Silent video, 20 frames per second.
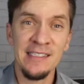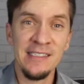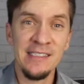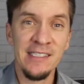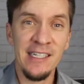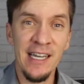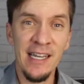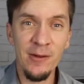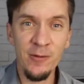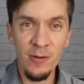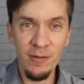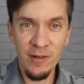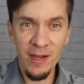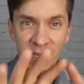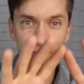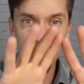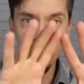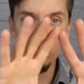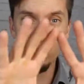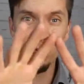Okay, we've
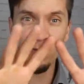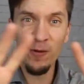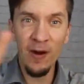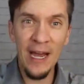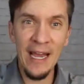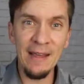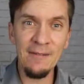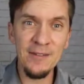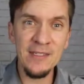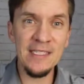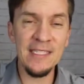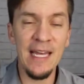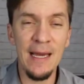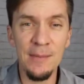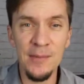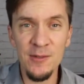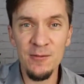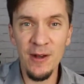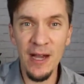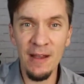got those 5
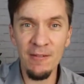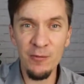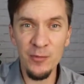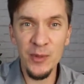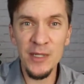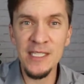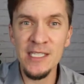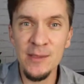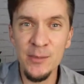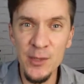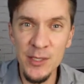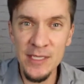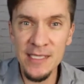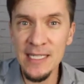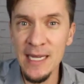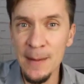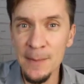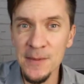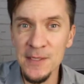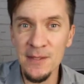steps, 5 principal
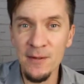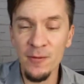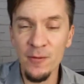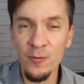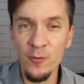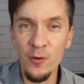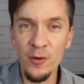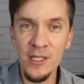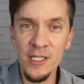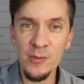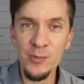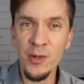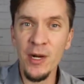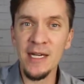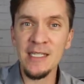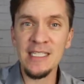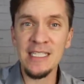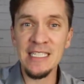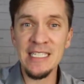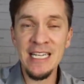steps for this
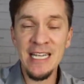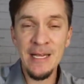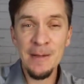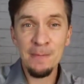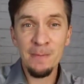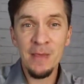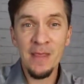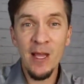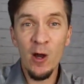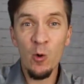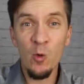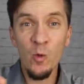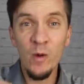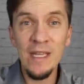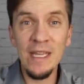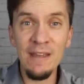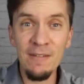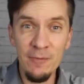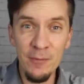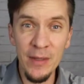process. Now,
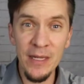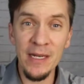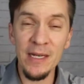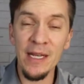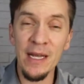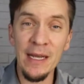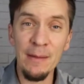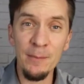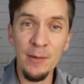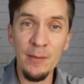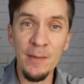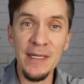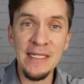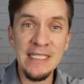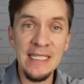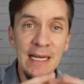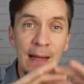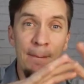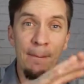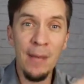we have been
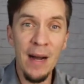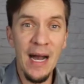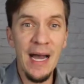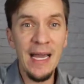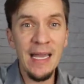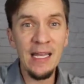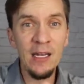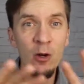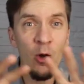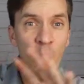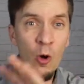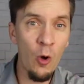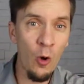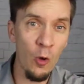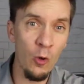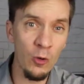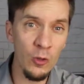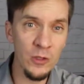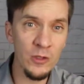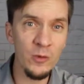implementing a buy and
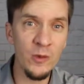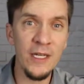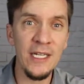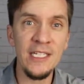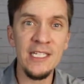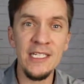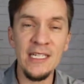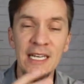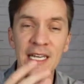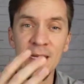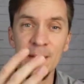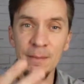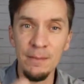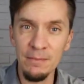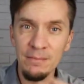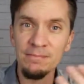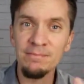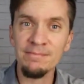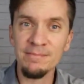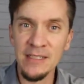hold, which
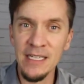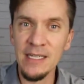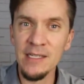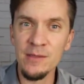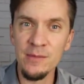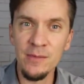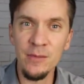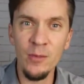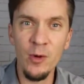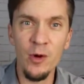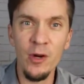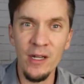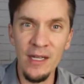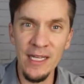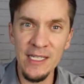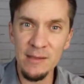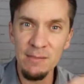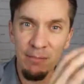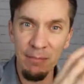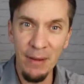is more or
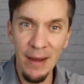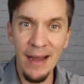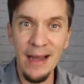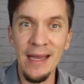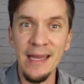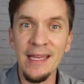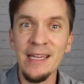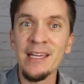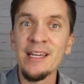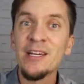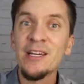less buy,